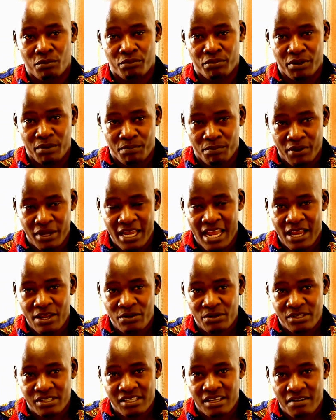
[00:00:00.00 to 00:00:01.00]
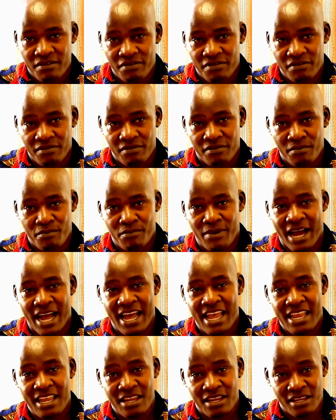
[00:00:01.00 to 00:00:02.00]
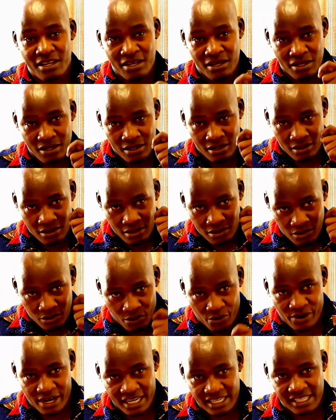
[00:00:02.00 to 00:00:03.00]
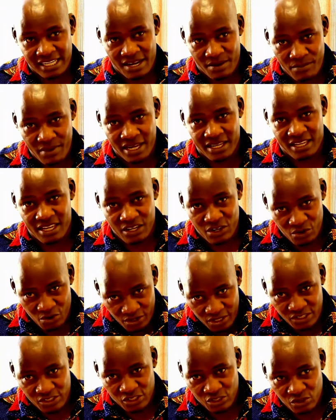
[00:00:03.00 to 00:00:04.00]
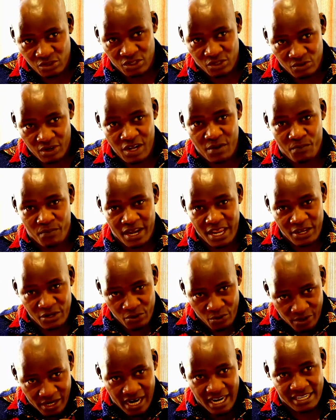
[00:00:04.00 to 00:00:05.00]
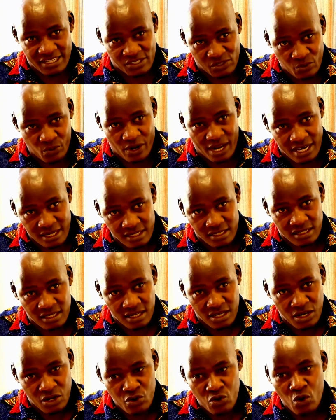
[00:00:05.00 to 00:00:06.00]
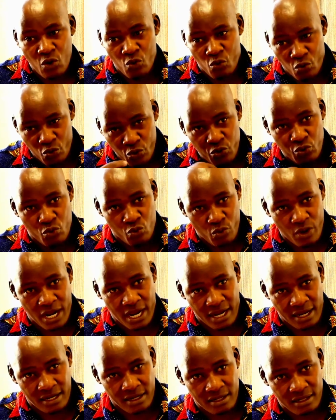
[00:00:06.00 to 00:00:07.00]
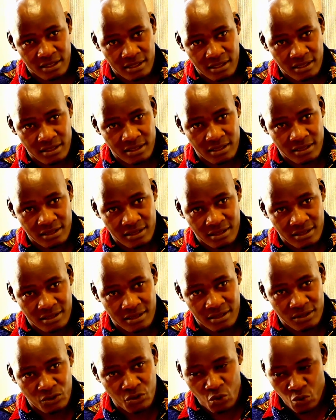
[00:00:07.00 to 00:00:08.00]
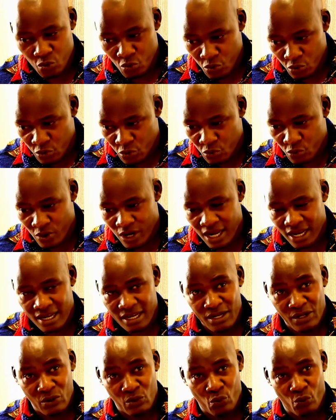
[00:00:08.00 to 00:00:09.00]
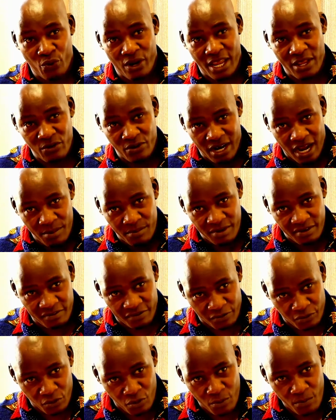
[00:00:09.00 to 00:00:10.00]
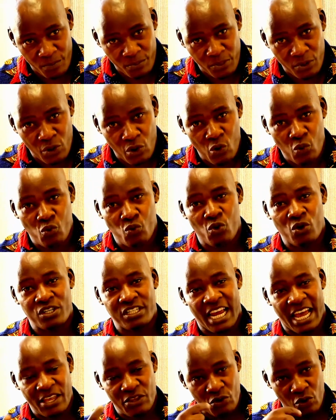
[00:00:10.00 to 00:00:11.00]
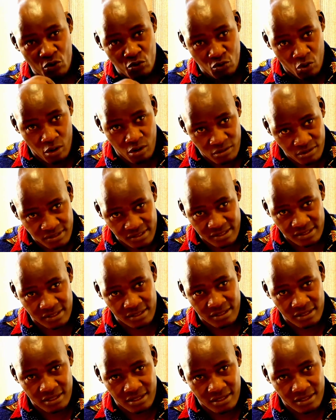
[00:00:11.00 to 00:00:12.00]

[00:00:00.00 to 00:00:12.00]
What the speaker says: Prepare yourself by correctly making your decisions, right? Playing your cards right. Know who you are. Know who you are. Where are you coming from? What are your goals?